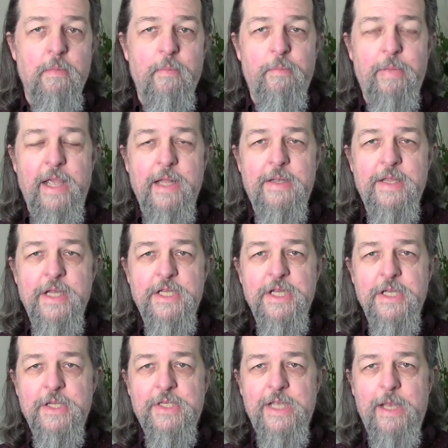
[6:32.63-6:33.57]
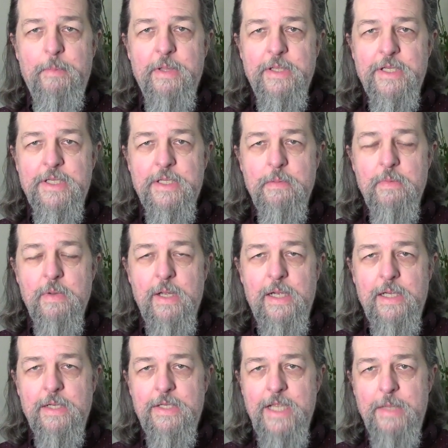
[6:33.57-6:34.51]
Pay attention to some of the
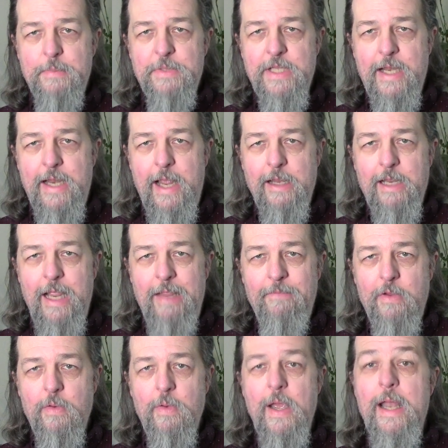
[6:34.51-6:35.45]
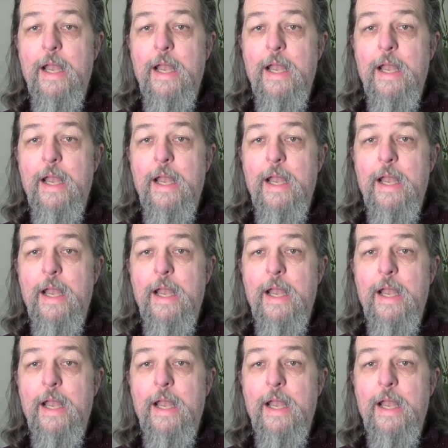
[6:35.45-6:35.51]
uh, tips that I gave you,